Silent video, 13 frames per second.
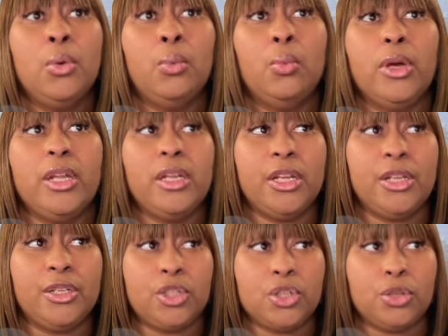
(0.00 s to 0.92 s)
went
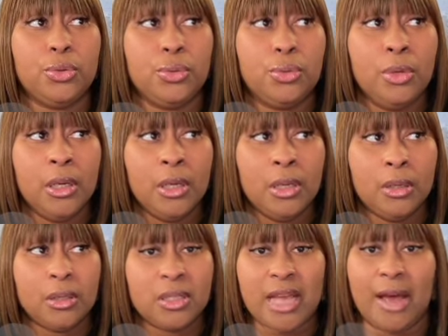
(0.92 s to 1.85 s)
into
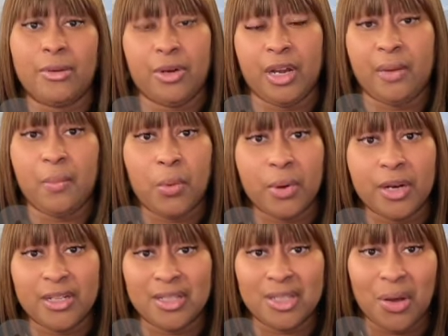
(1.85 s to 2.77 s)
Saturday
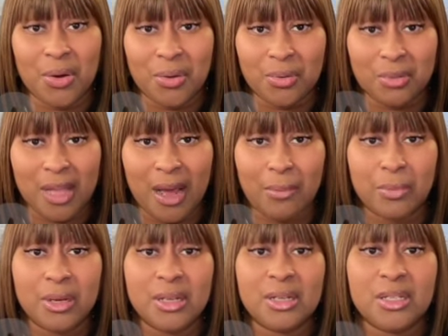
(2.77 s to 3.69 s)
morning. So that
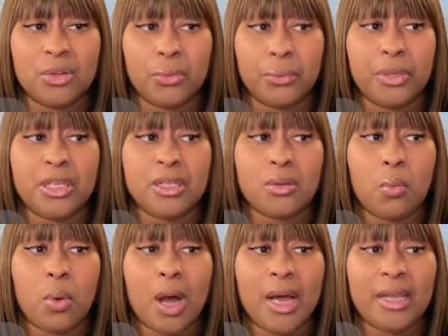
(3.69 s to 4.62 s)
was the
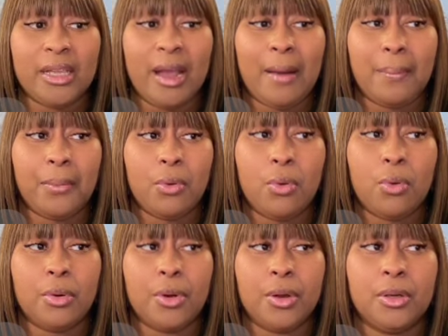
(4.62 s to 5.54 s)
reason why
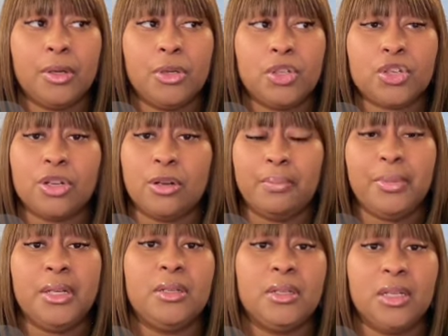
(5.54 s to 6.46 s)
Capricorn should have
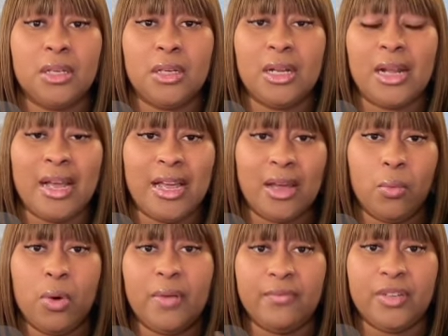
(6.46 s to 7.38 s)
been done. I had
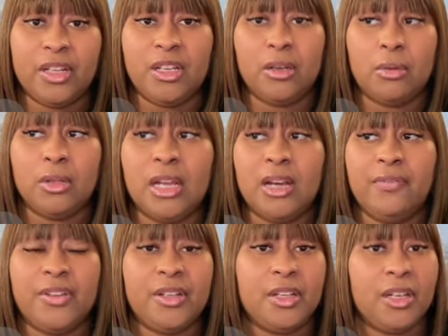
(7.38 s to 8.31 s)
one video
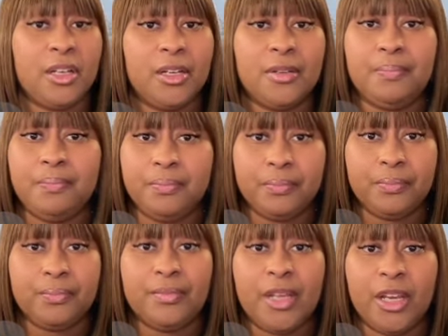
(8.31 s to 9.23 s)
left and then
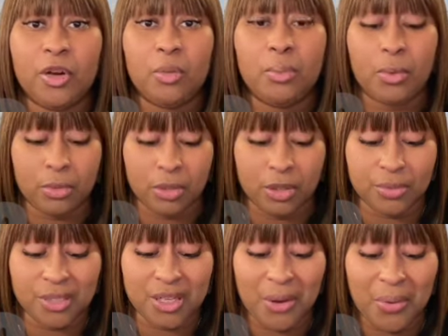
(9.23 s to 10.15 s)
hell broke
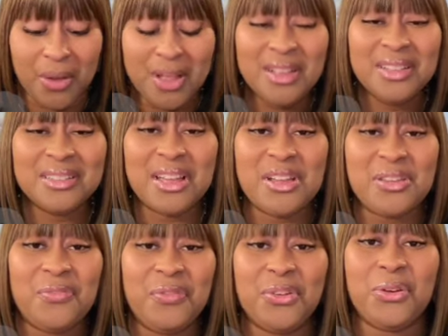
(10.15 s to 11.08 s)
loose. So
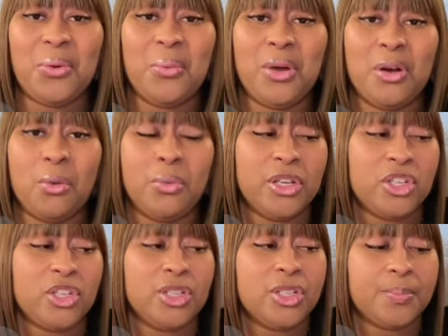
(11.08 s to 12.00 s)
thank you for your well
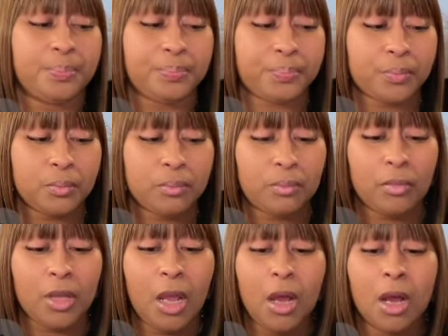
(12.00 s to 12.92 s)
wishes.
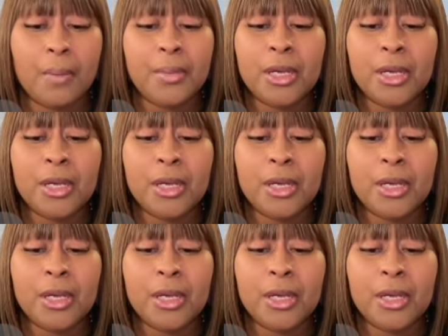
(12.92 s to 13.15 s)
You